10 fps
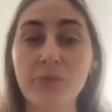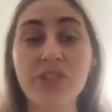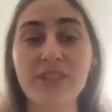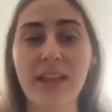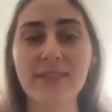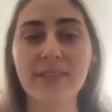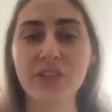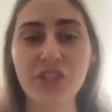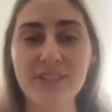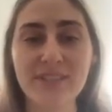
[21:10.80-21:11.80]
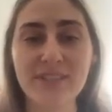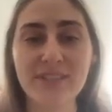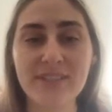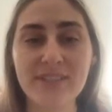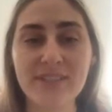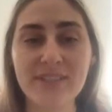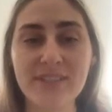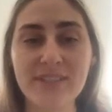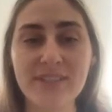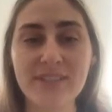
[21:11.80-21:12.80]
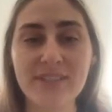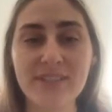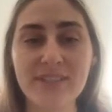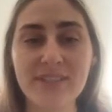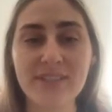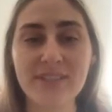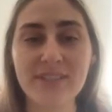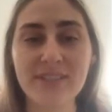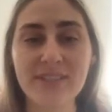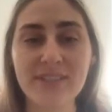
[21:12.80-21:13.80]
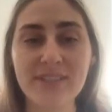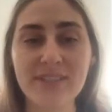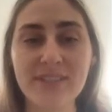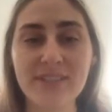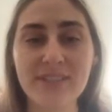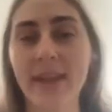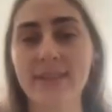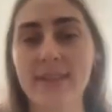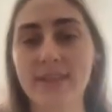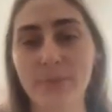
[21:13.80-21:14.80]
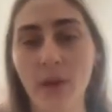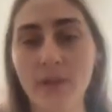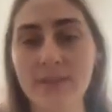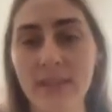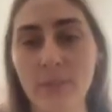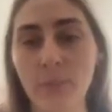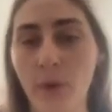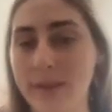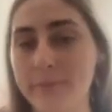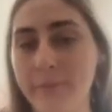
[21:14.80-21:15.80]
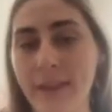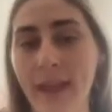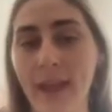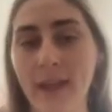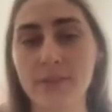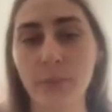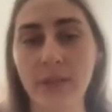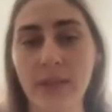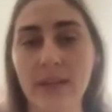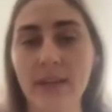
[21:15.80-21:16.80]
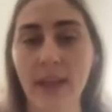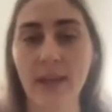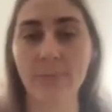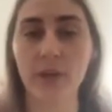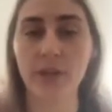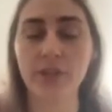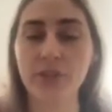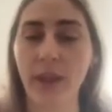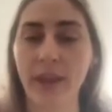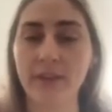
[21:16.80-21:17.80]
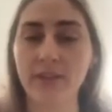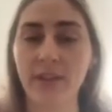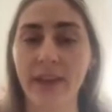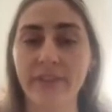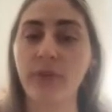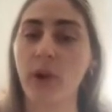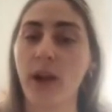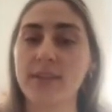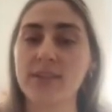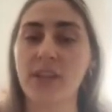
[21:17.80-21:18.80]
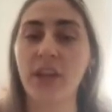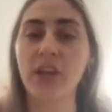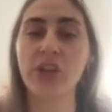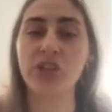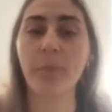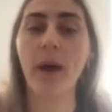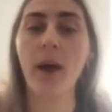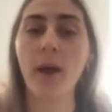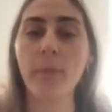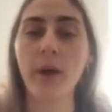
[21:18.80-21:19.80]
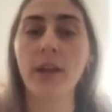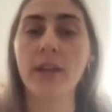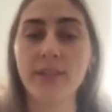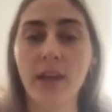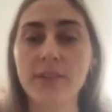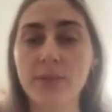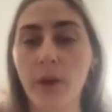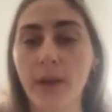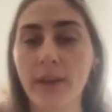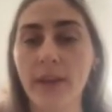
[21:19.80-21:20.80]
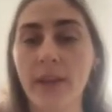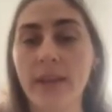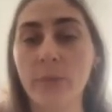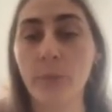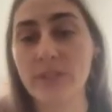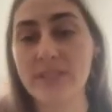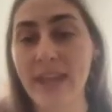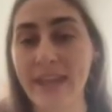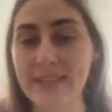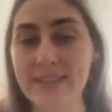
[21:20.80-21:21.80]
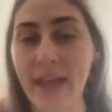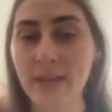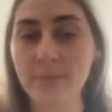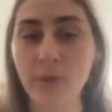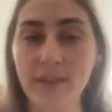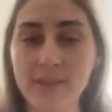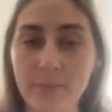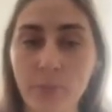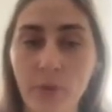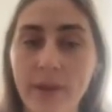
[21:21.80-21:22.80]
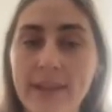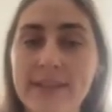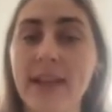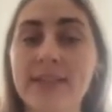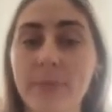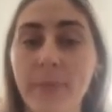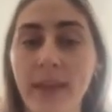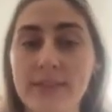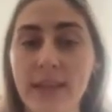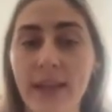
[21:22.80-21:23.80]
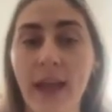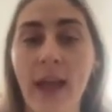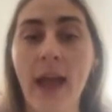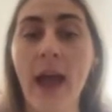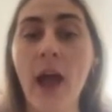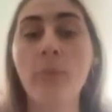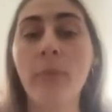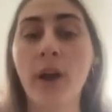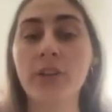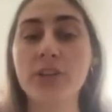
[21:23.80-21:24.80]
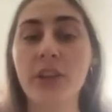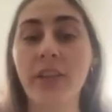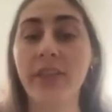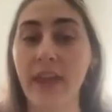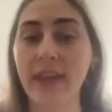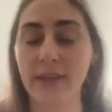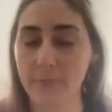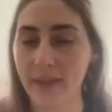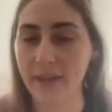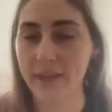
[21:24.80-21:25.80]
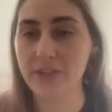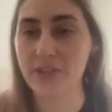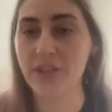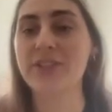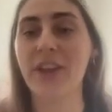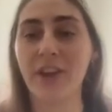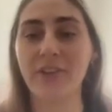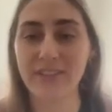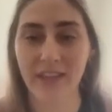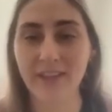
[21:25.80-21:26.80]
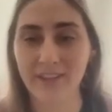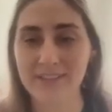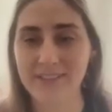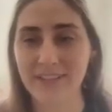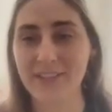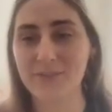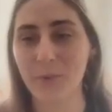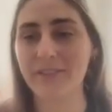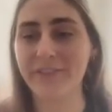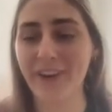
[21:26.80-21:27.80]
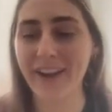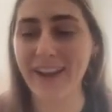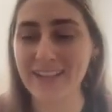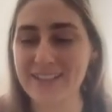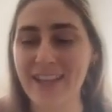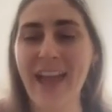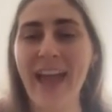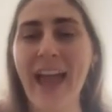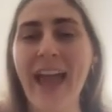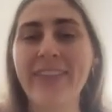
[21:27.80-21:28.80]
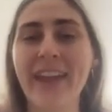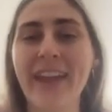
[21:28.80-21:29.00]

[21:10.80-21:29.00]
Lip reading: She says, "Logistics is challenging and time consuming. And as a small team wearing many hats, we needed a partner to handle it for us. ShipBob does what would take 10 plus employees. It's amazing how much they can manage." So take Christina's word for it. And